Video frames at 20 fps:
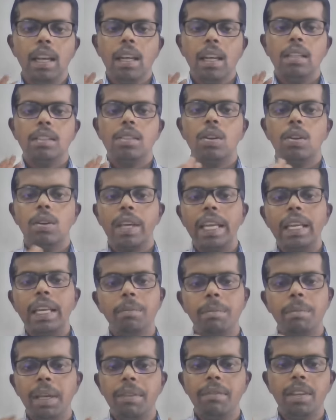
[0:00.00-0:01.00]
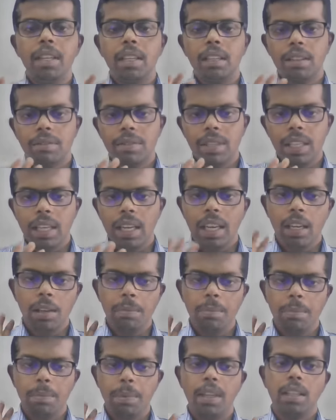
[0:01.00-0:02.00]
So king bee will
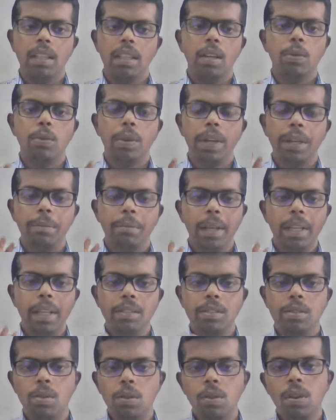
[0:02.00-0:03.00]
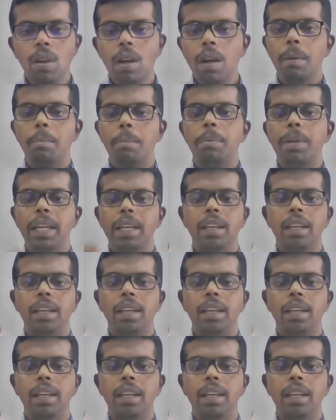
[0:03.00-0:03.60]
help the queen bees to breed.